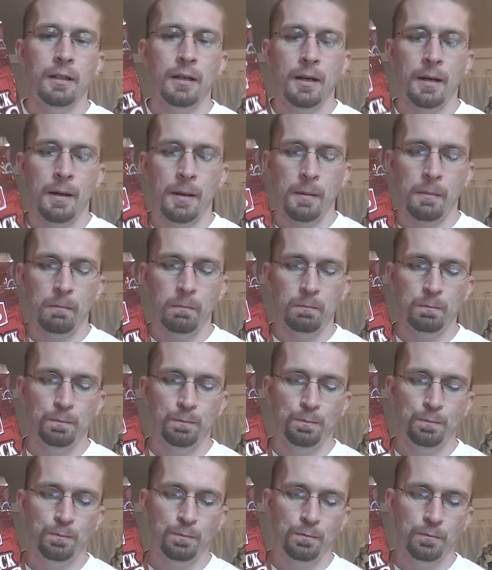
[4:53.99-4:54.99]
Um,
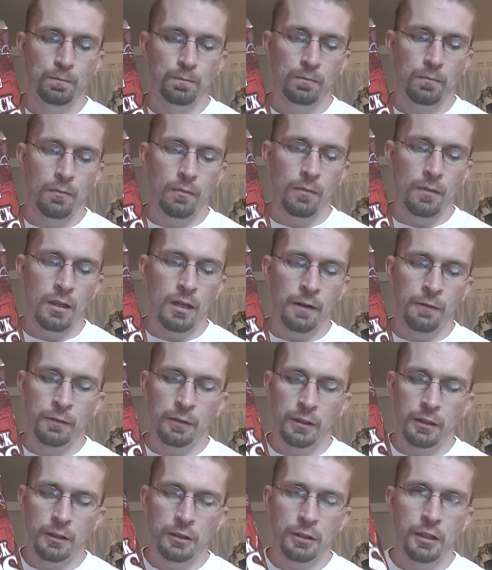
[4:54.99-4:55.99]

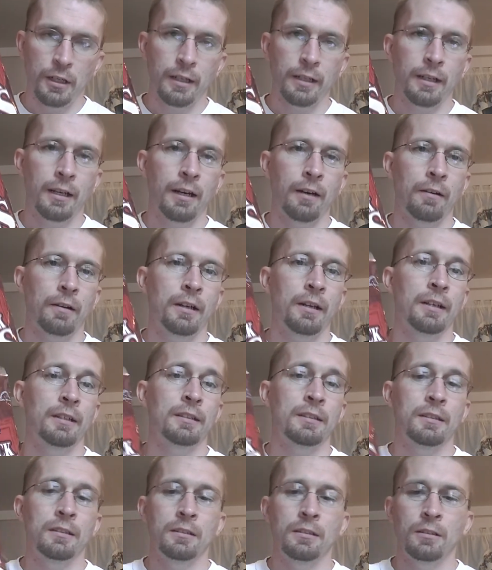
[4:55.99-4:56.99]
definitely check it out,
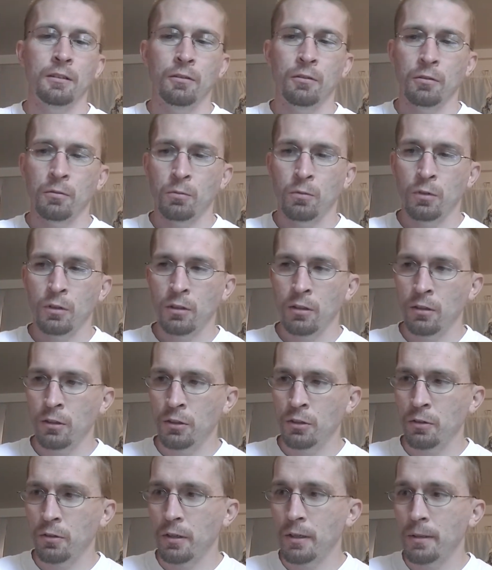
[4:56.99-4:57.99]
guys. You'll really
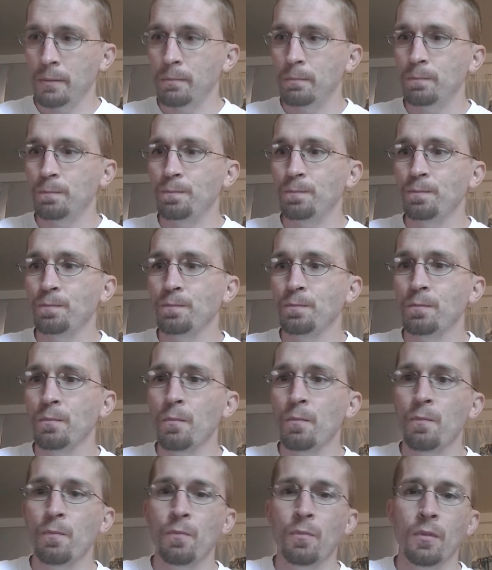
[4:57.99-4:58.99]
enjoy it.
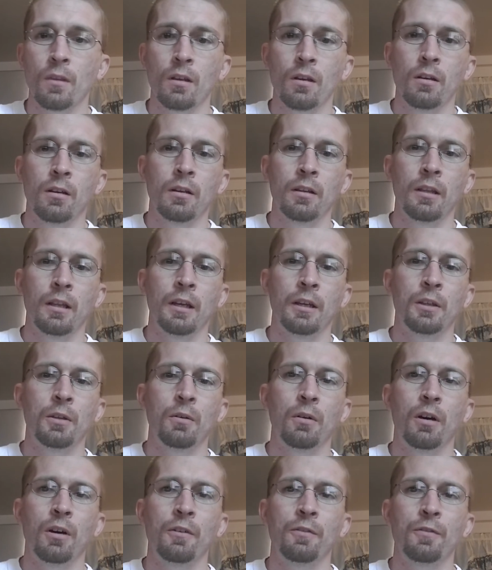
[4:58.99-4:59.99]
Thank
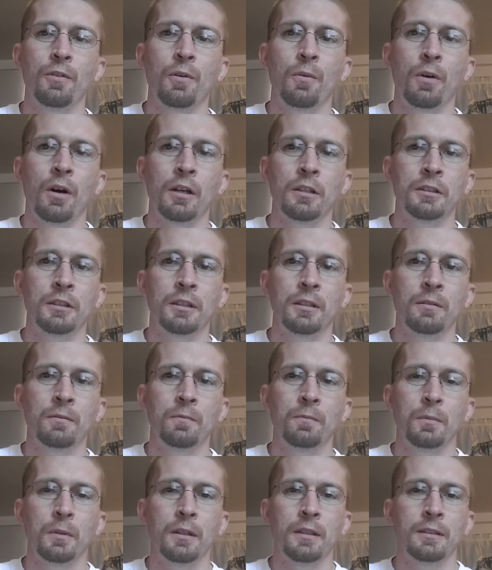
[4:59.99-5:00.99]
you all for
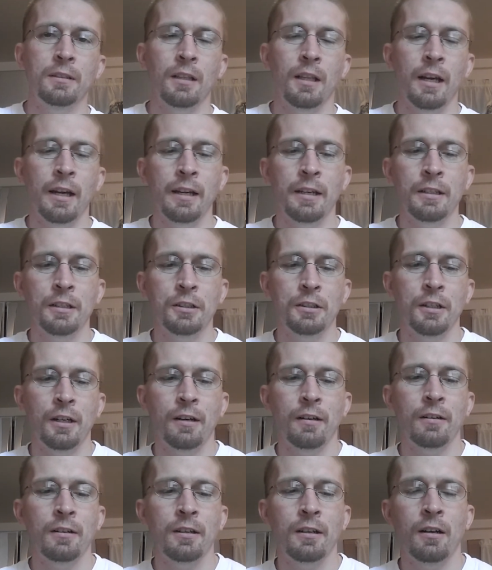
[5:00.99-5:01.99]
watching. Please like,
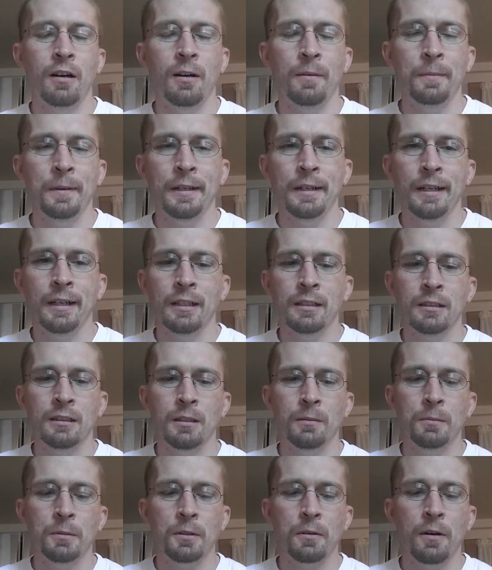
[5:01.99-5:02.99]
share, comment, and
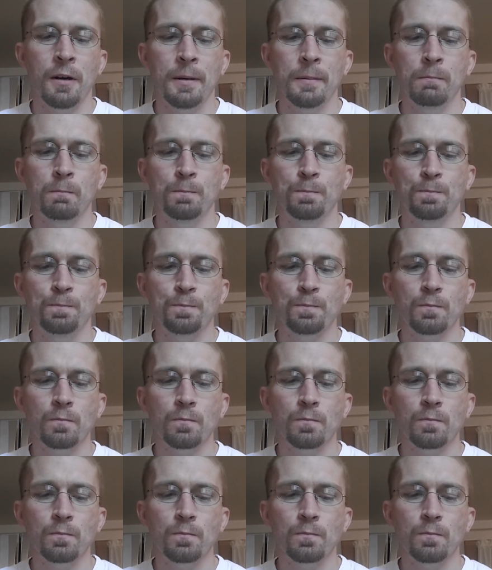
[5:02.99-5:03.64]
subscribe.